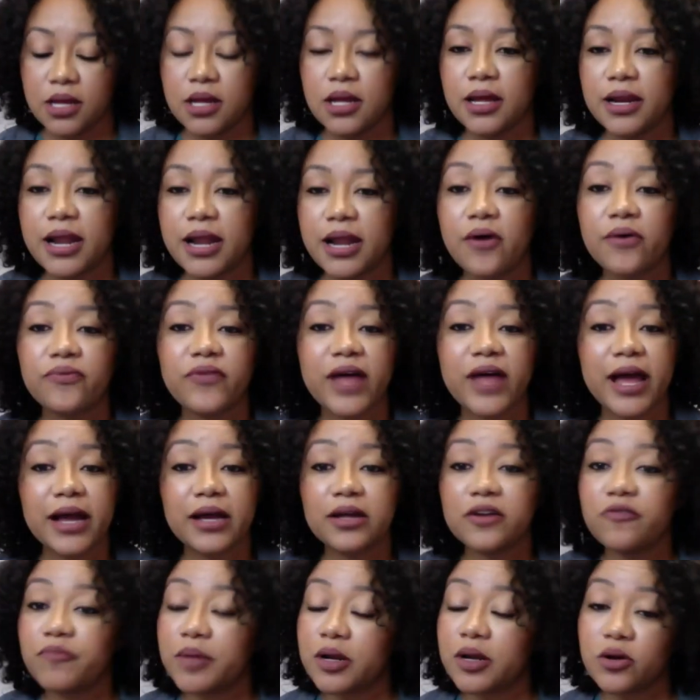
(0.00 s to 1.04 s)
Now, that could
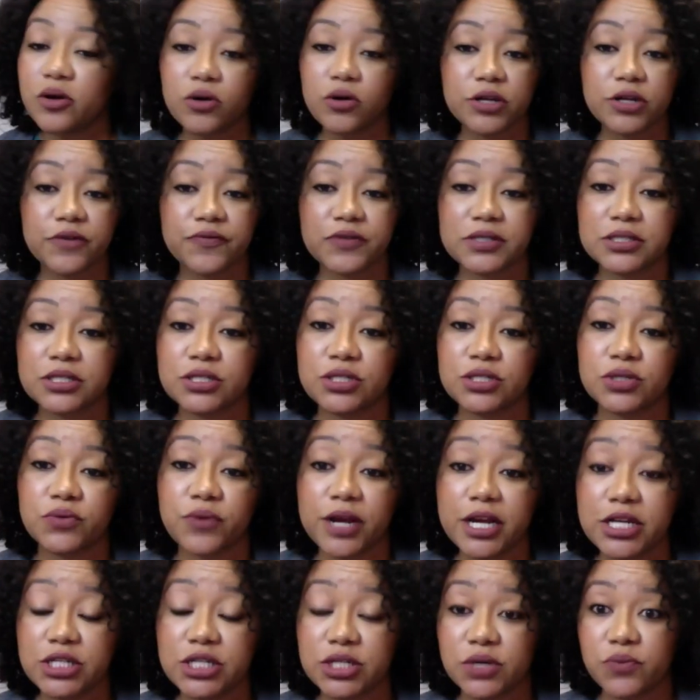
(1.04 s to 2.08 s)
have been a whole different
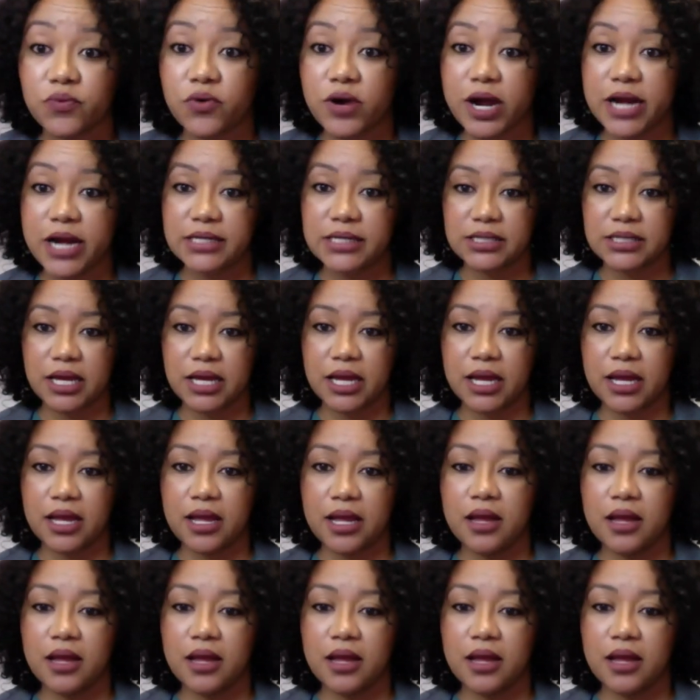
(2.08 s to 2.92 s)
situation where I say,